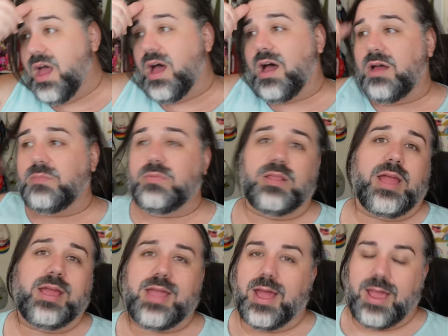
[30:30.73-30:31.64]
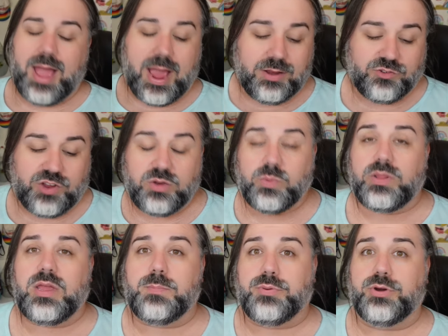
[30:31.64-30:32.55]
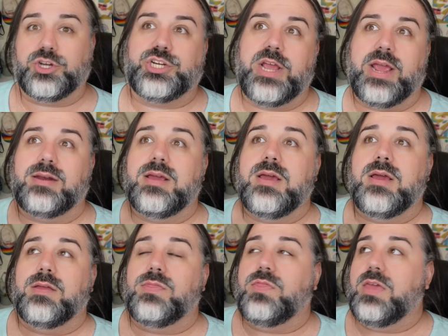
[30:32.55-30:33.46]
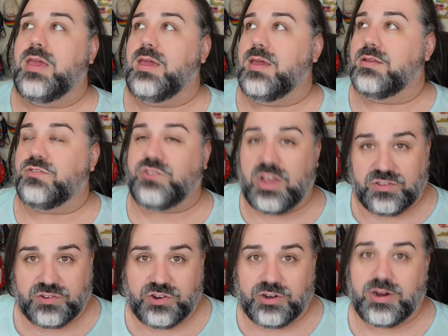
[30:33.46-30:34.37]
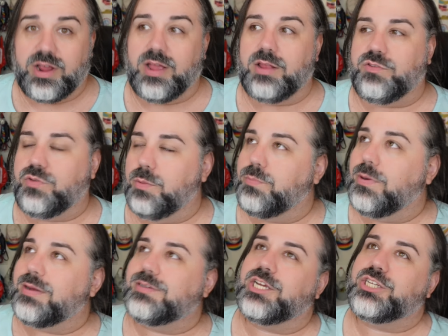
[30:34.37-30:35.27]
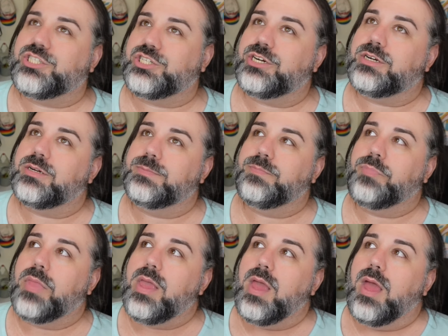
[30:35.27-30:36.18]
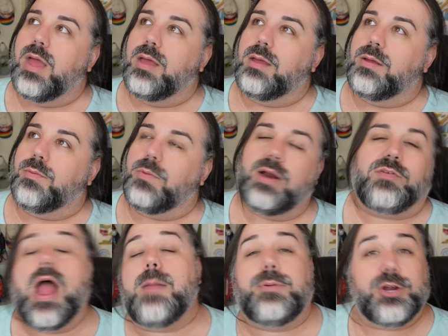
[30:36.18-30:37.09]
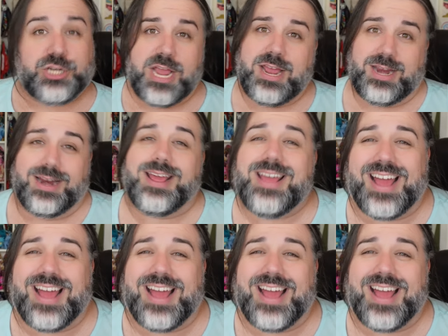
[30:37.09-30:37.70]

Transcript: Um, like I, I genuinely appreciate the gesture what gesture whatever. I appreciate it.